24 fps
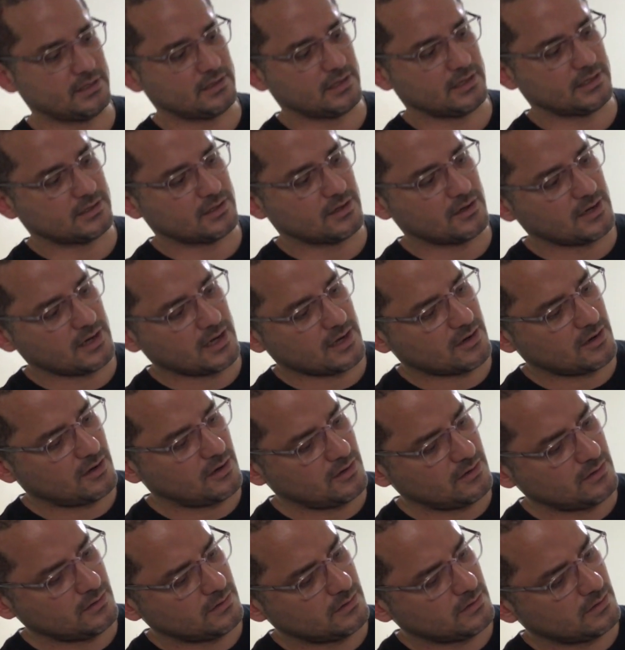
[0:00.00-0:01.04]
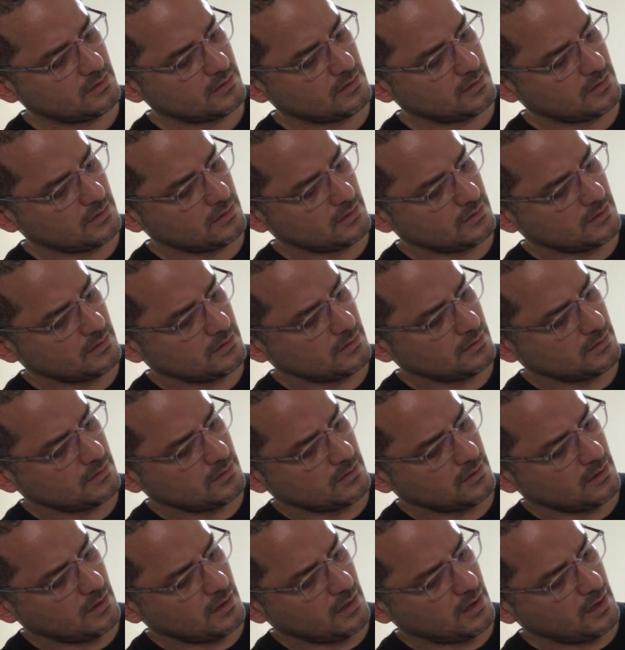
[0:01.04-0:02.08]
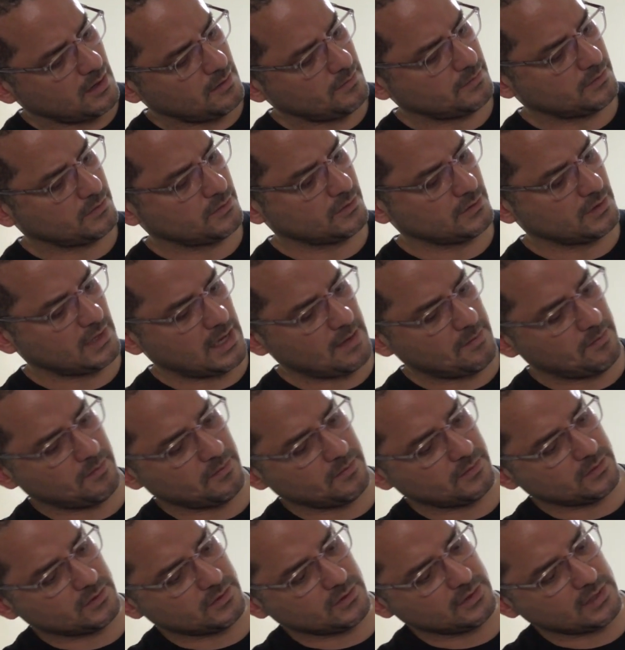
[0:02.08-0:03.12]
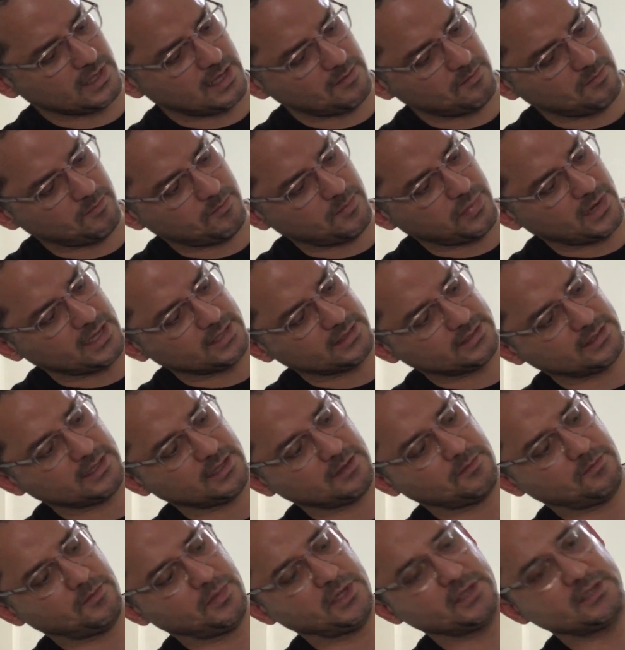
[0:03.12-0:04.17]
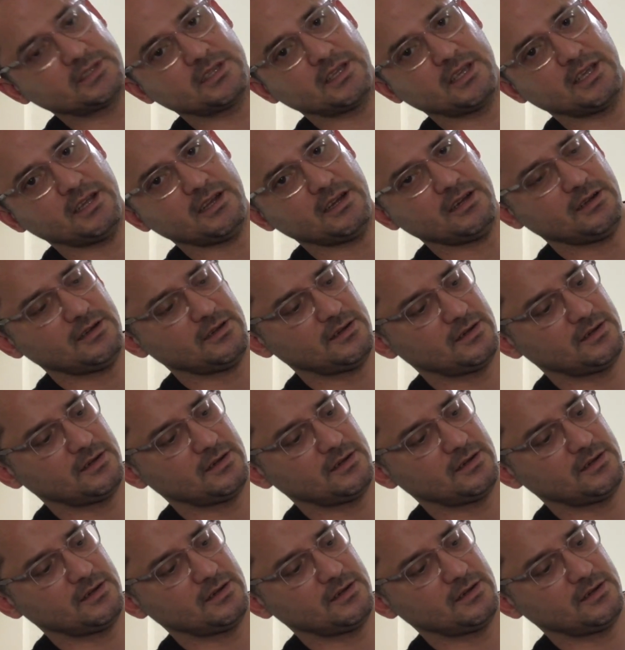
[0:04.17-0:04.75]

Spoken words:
is gonna go off to that plastic piece here.